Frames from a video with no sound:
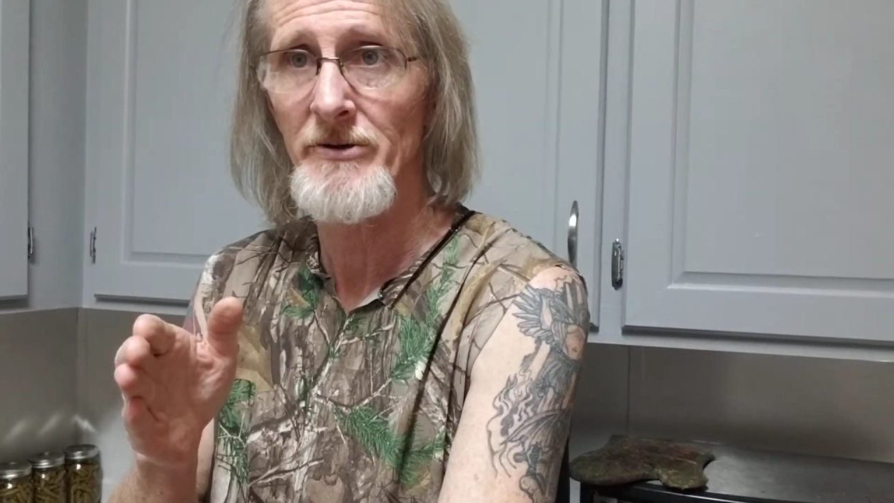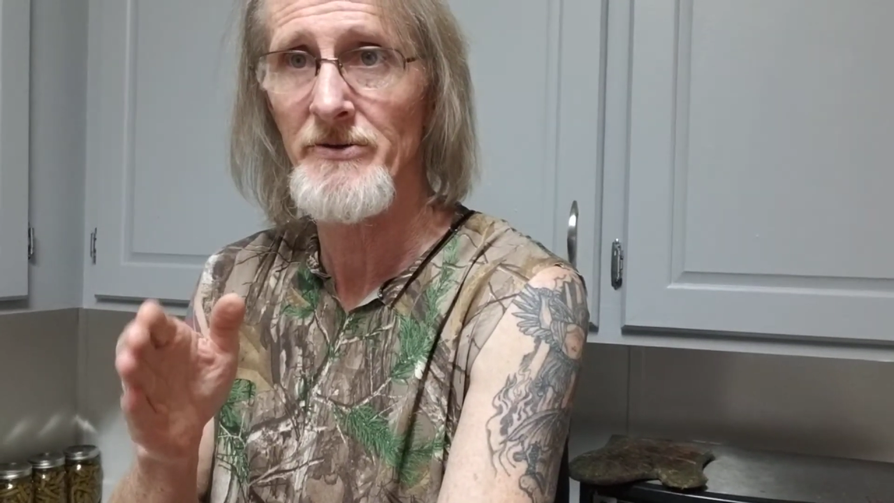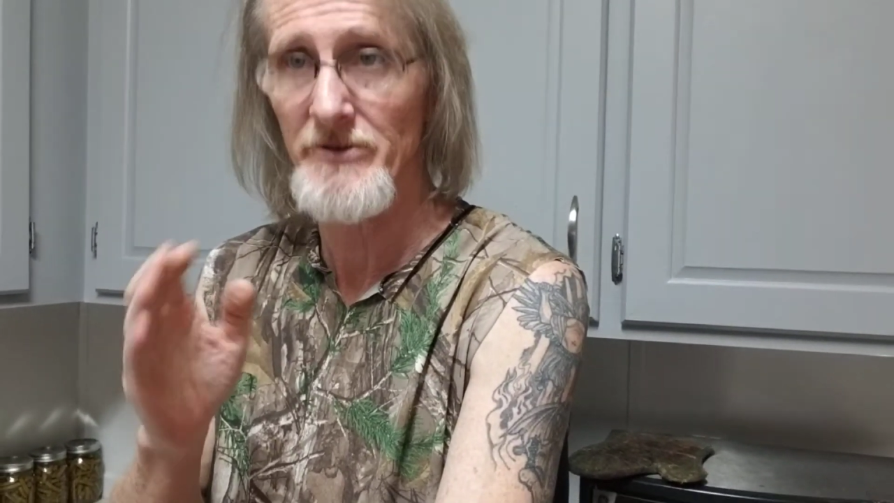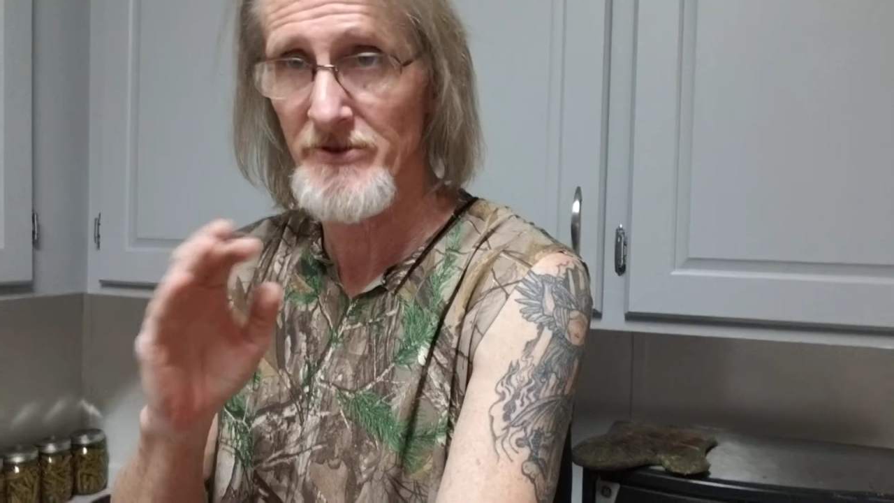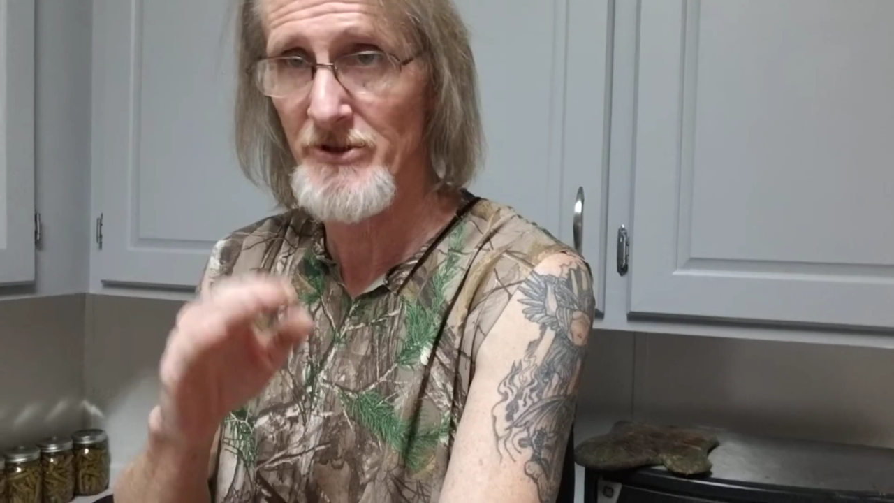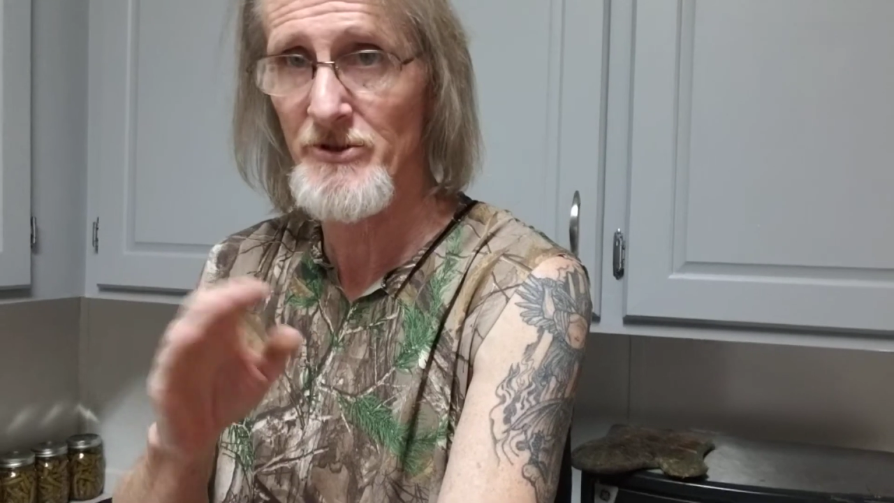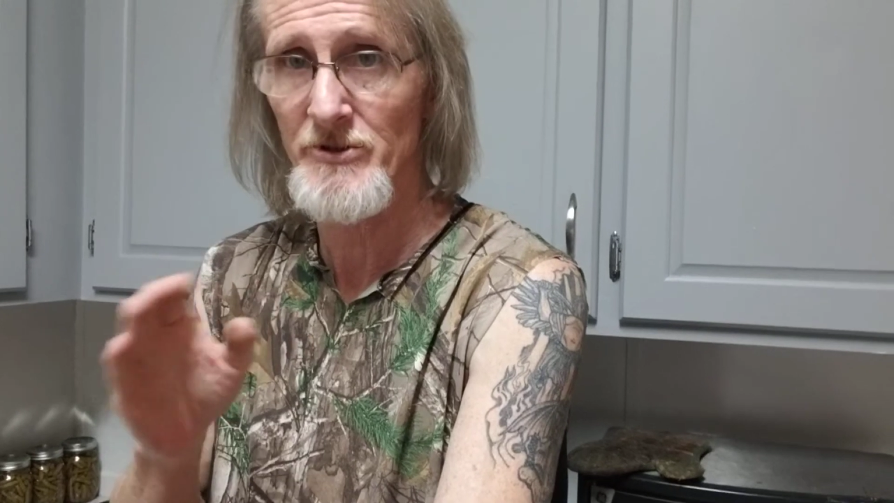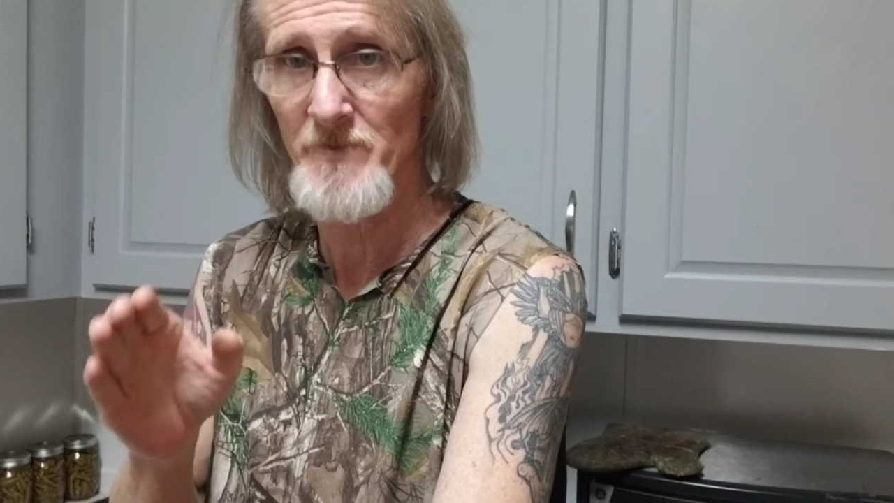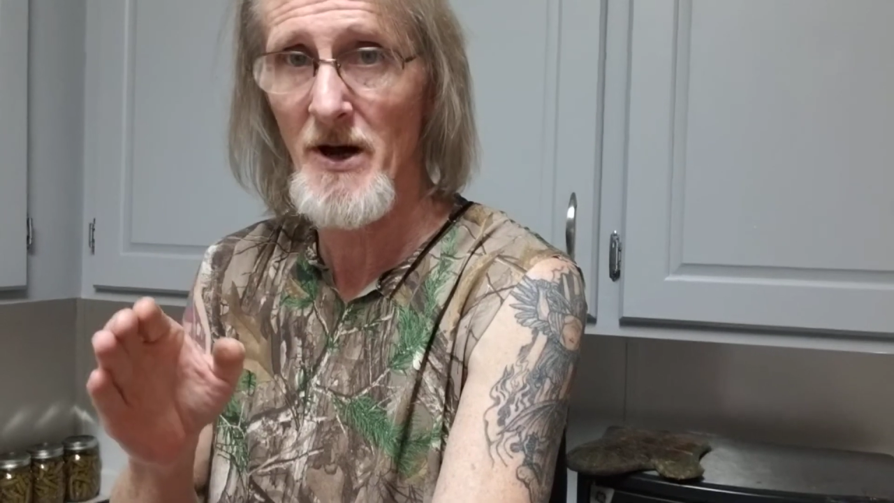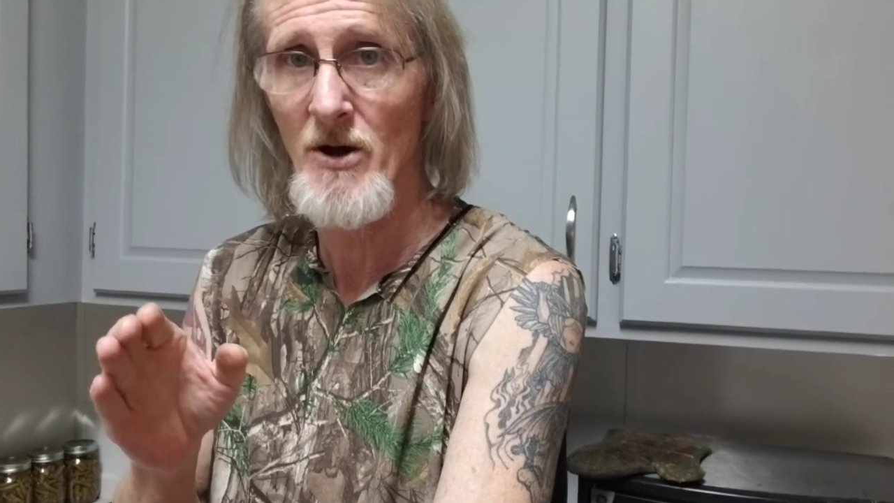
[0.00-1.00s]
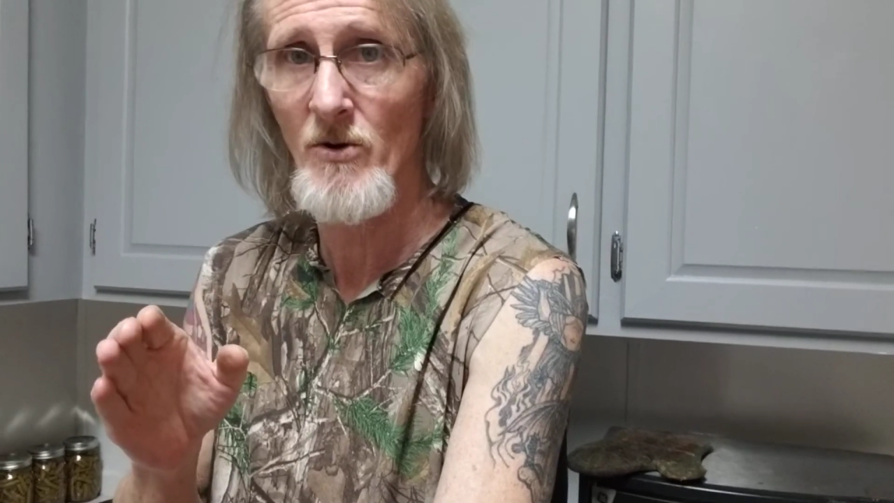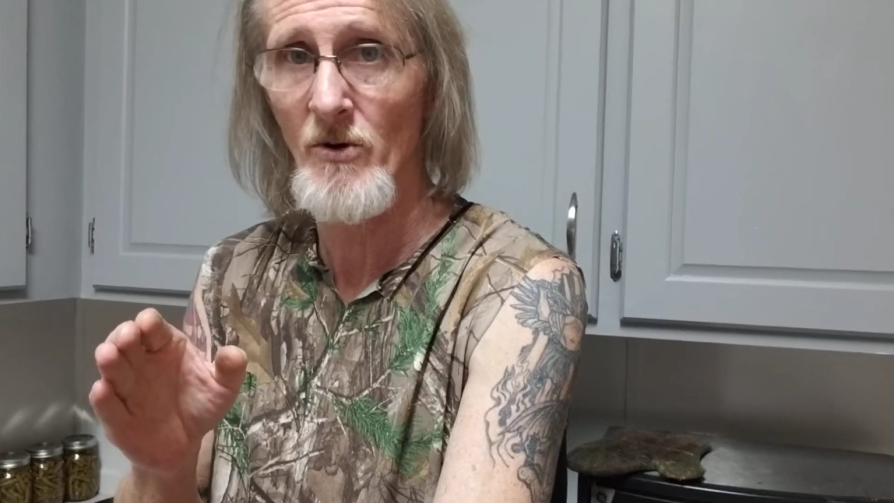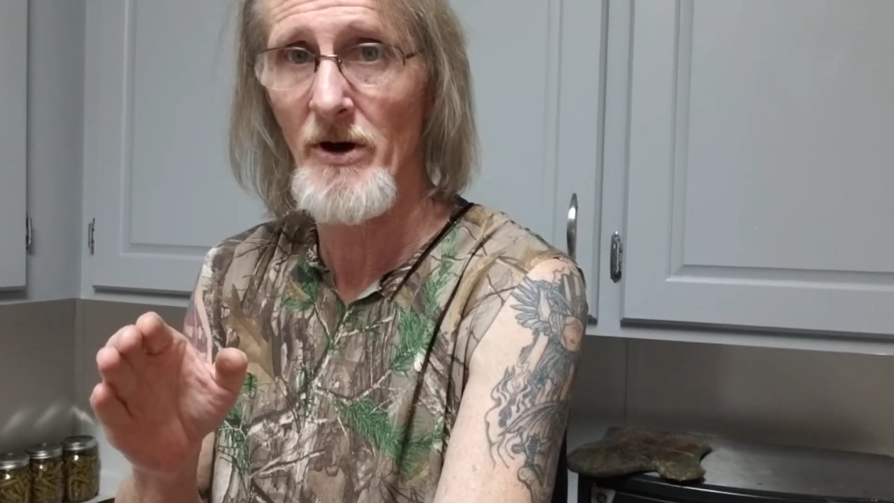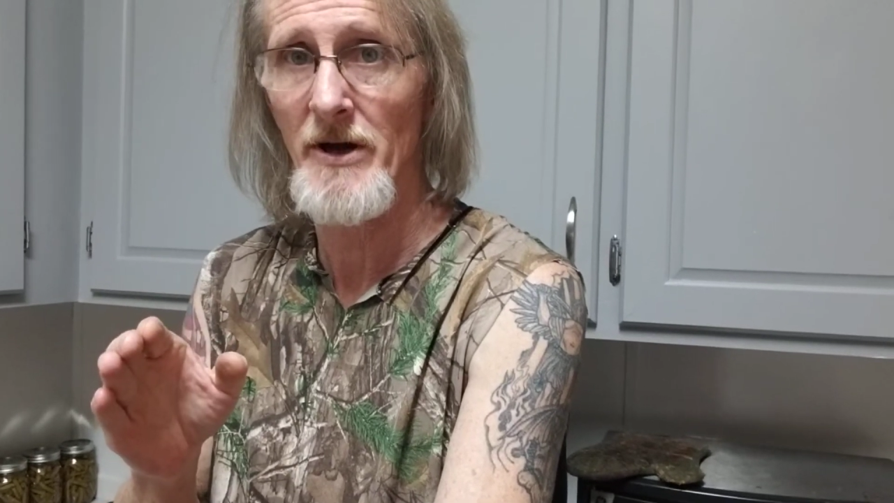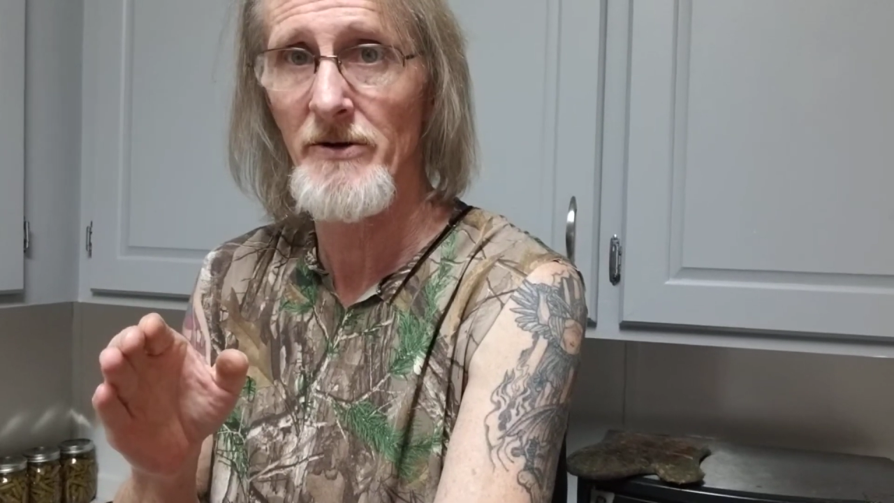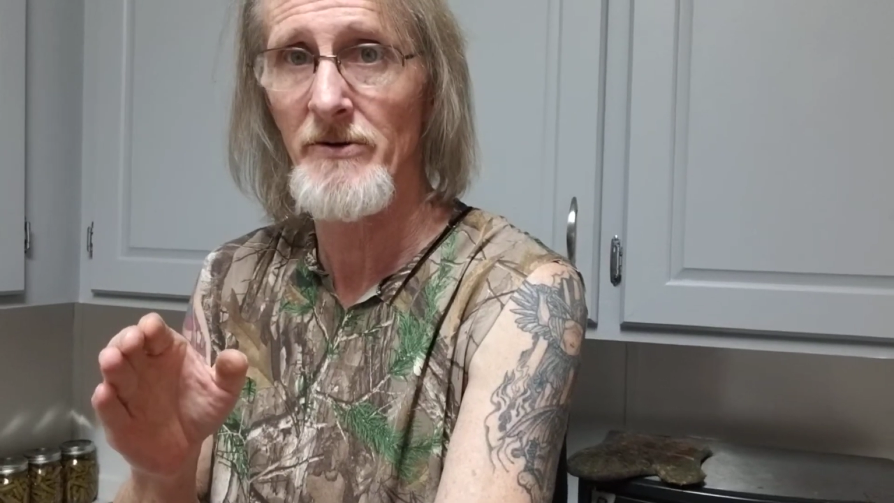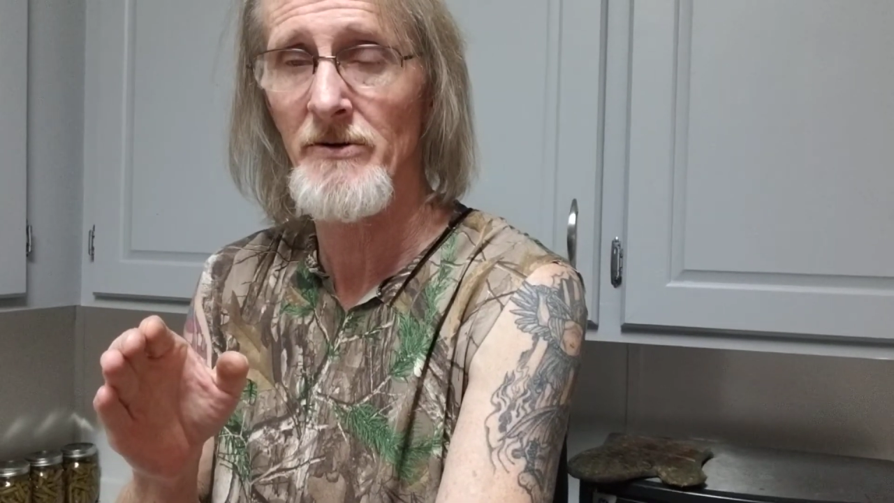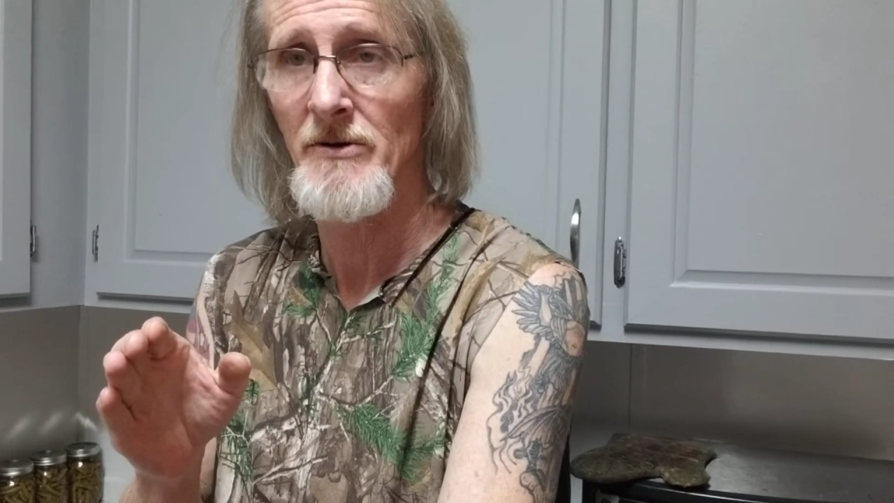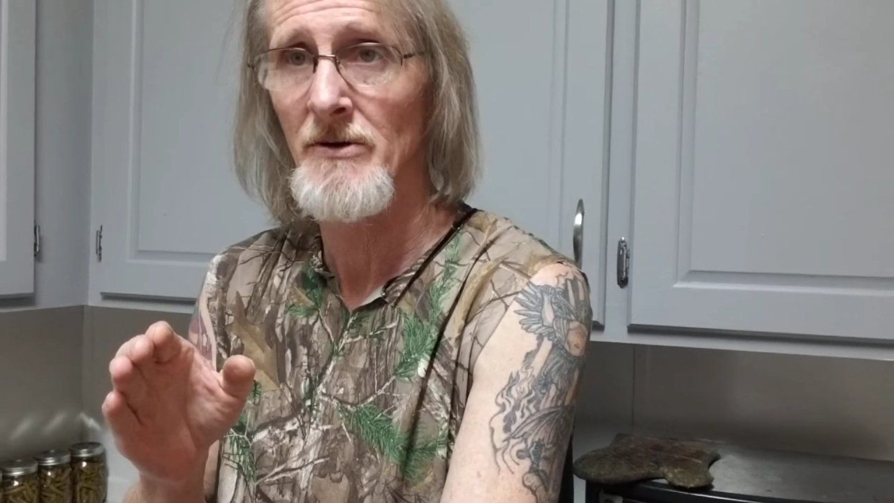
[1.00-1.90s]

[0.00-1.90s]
So it's just a small grinder.